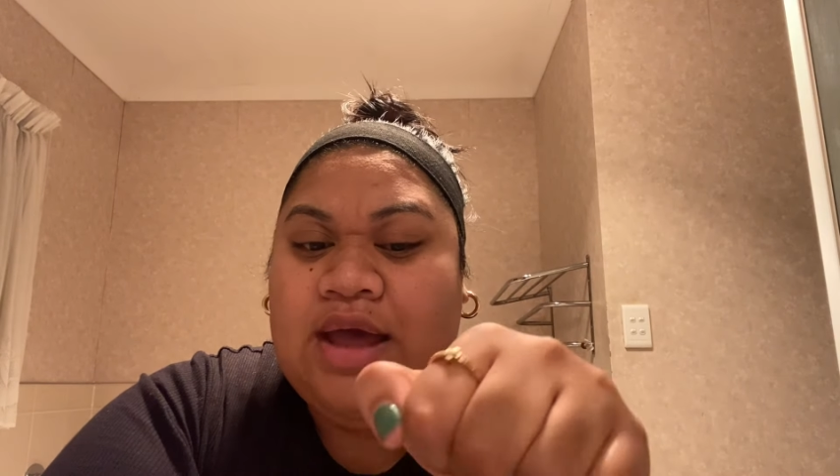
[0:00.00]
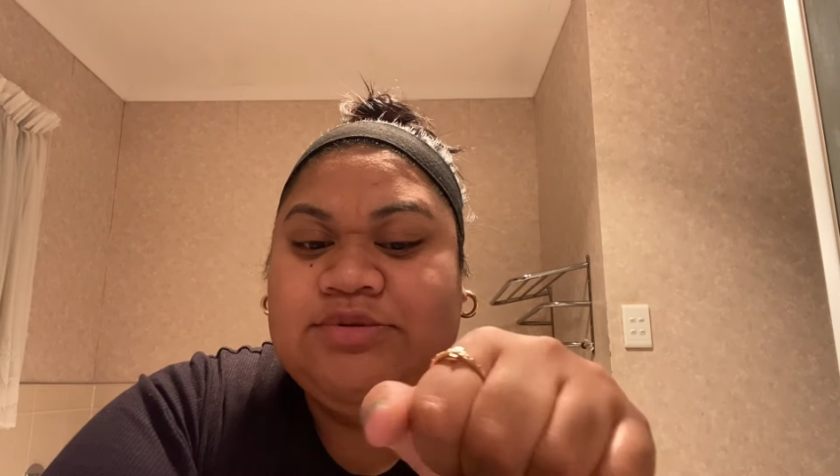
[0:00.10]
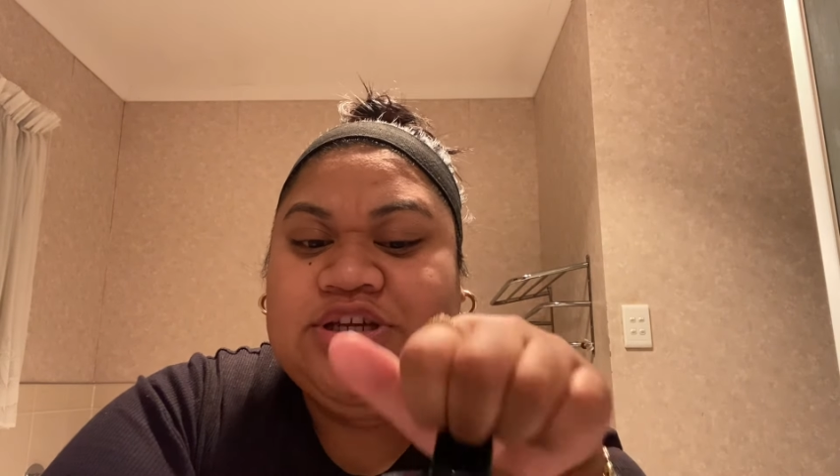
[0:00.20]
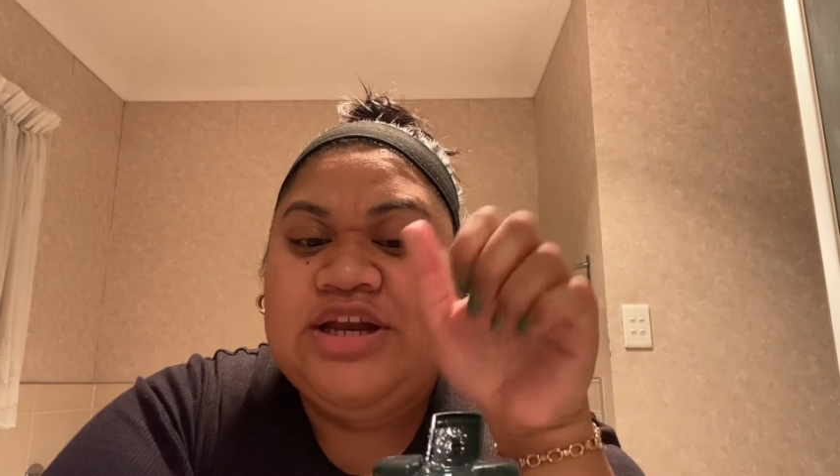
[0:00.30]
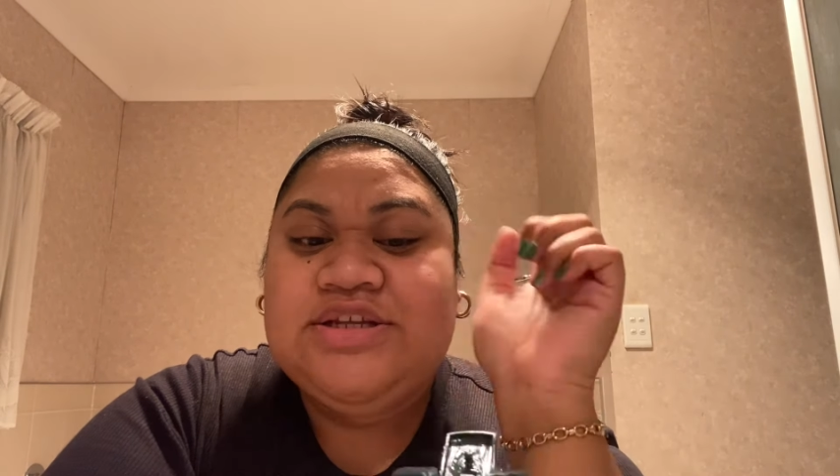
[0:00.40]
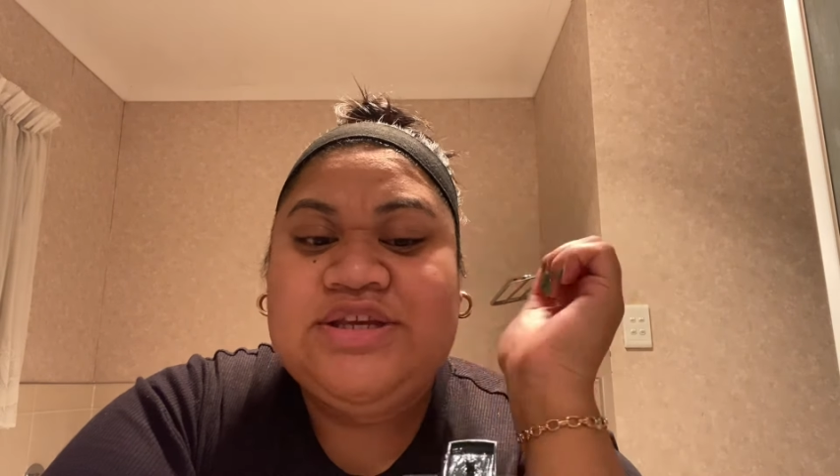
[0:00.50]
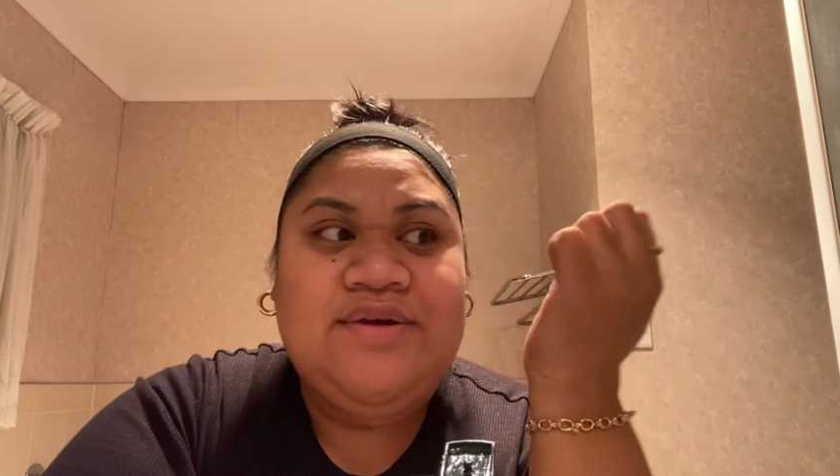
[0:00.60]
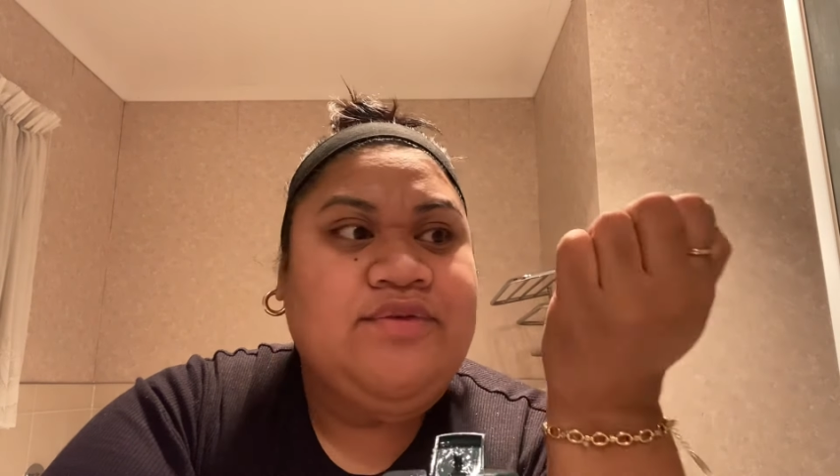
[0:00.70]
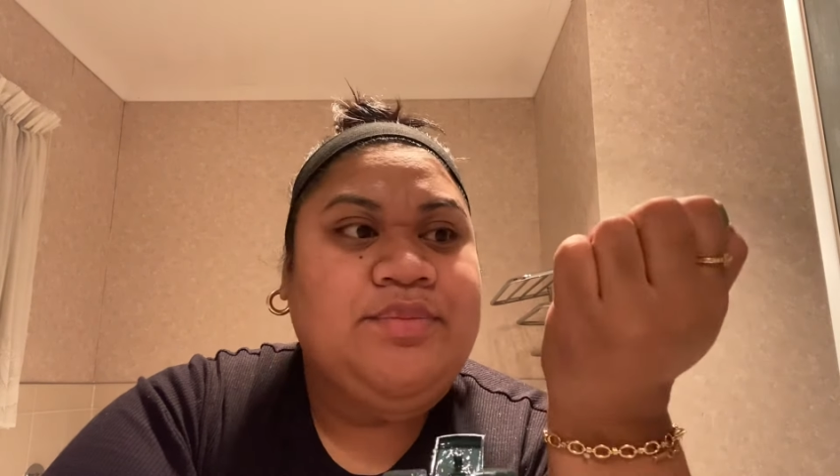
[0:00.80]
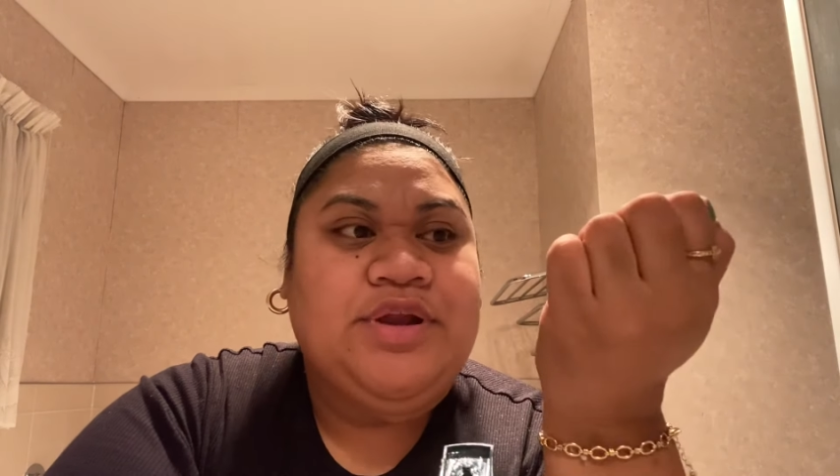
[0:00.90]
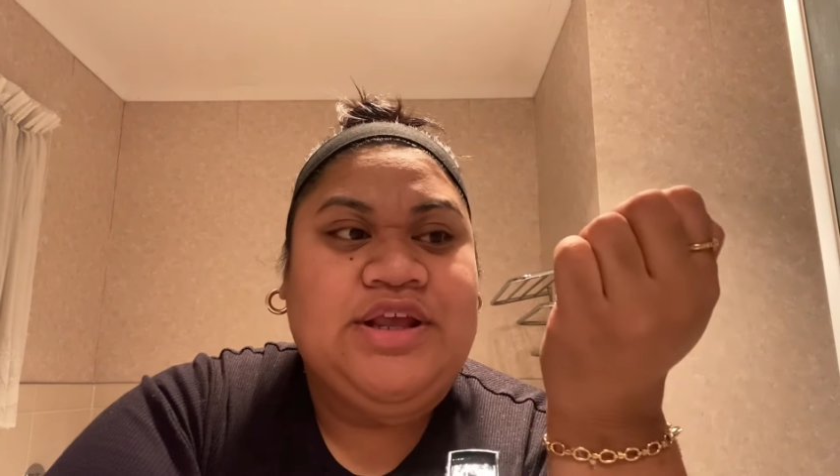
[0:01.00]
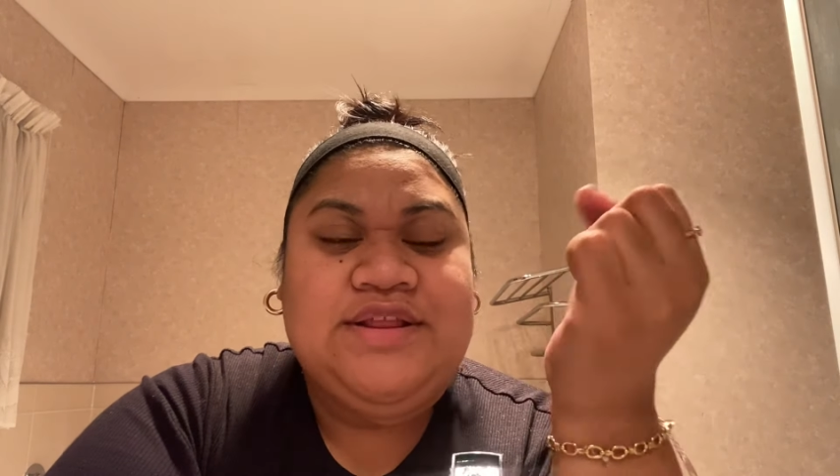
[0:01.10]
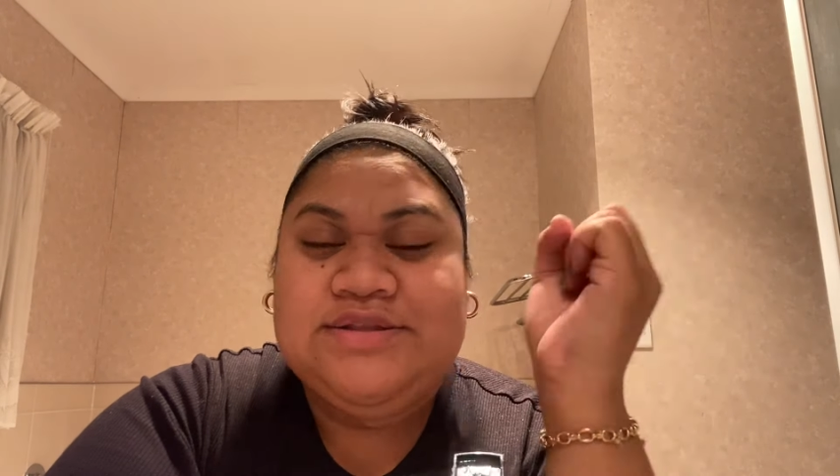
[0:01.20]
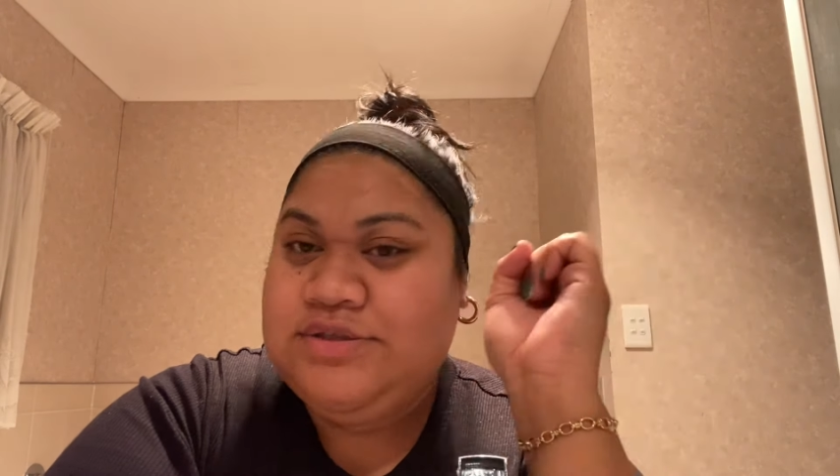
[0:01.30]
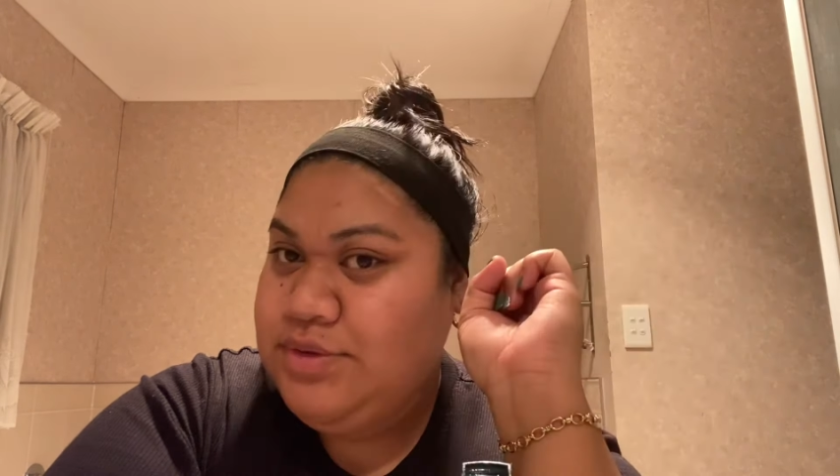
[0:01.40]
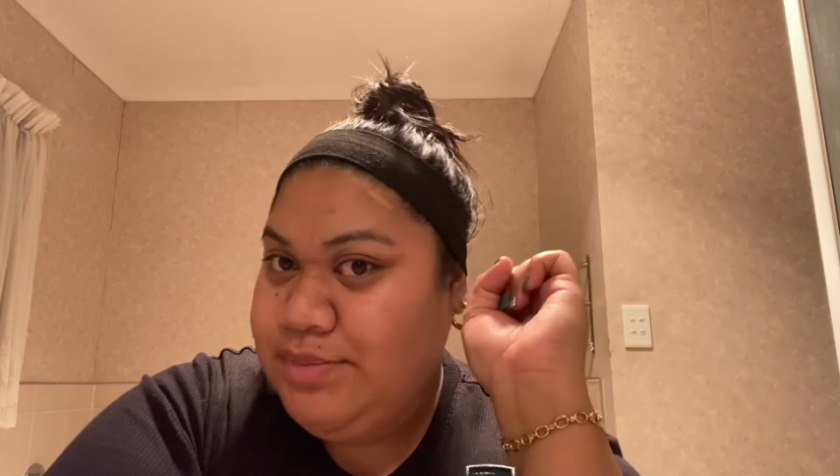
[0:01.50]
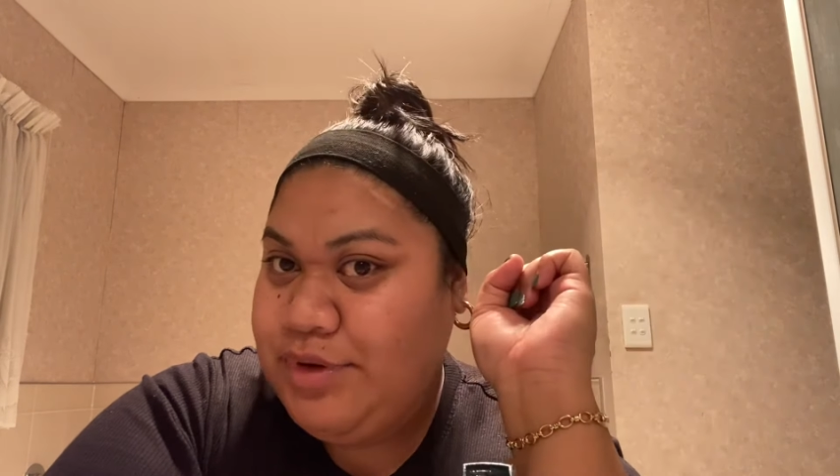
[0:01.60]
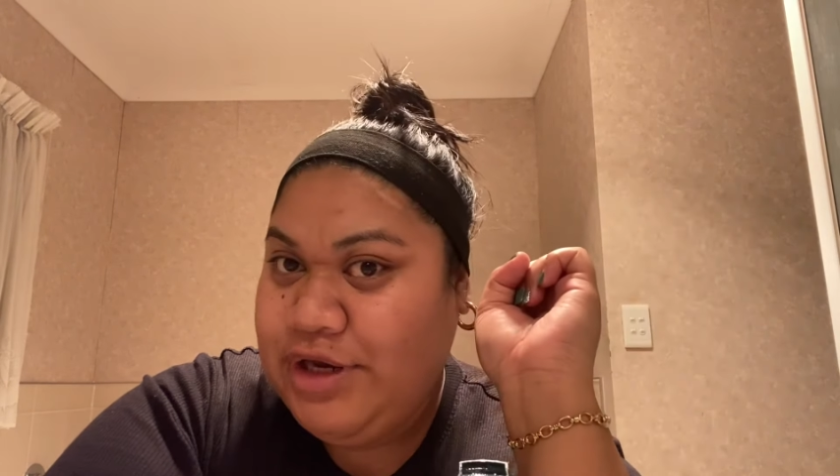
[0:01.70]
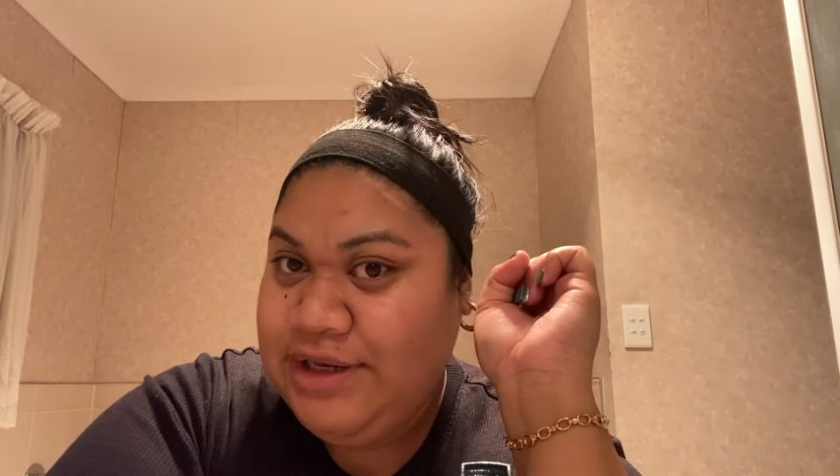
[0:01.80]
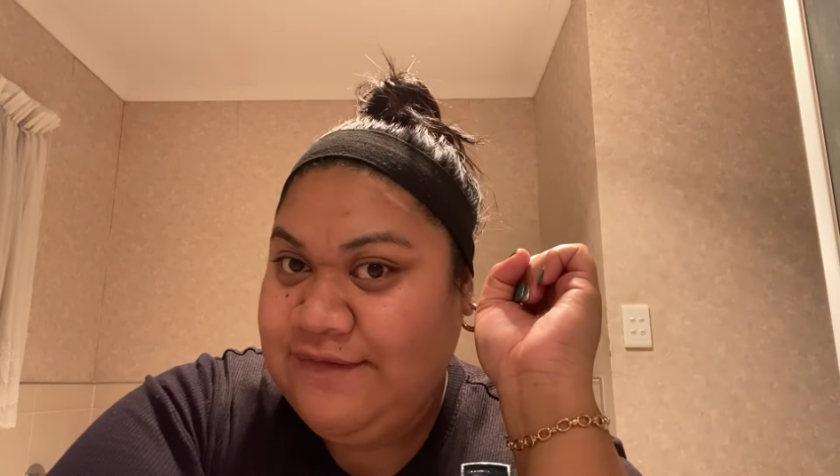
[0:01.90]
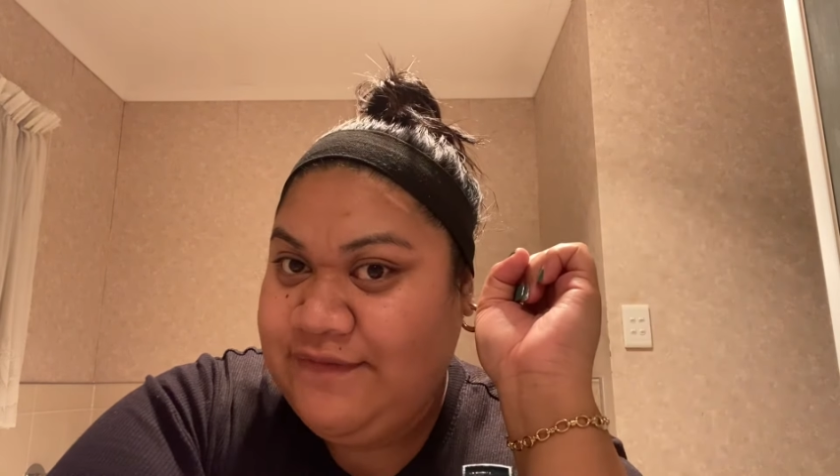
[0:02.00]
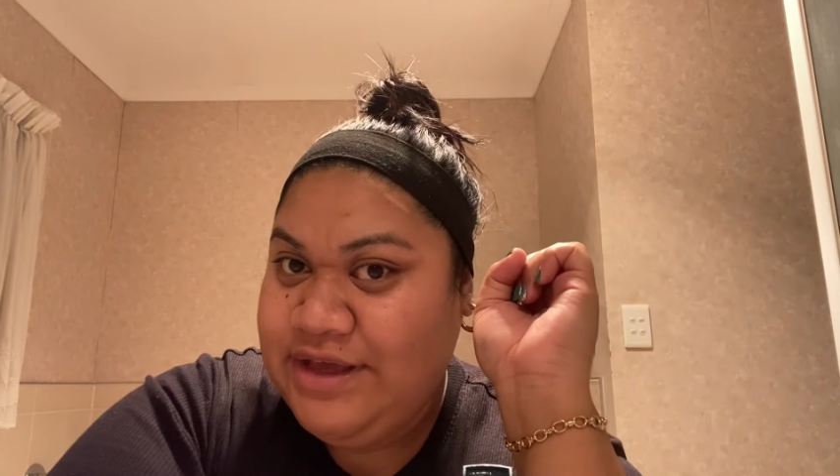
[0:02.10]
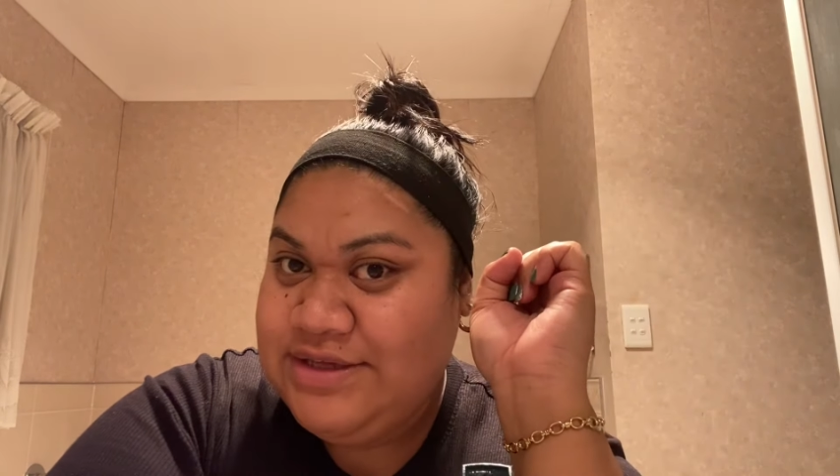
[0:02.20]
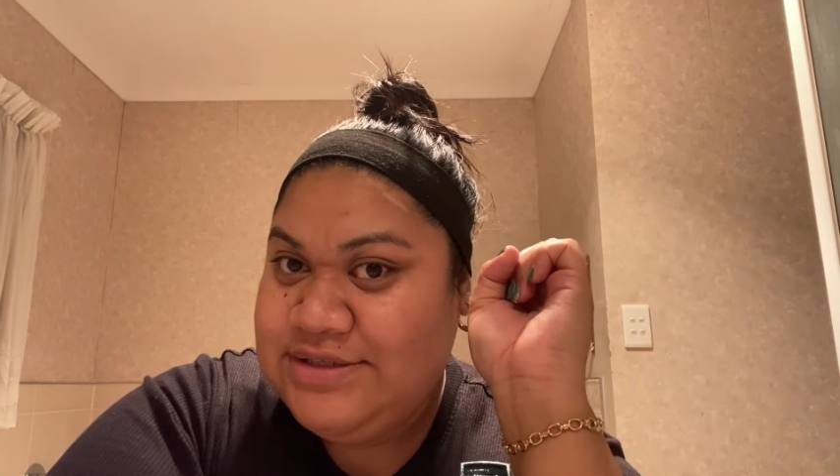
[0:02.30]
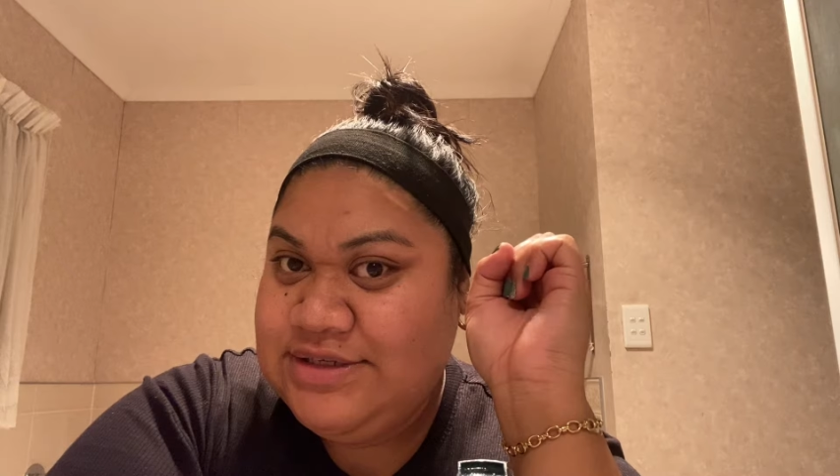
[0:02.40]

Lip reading: Shout out to everybody that's doing Polyfest.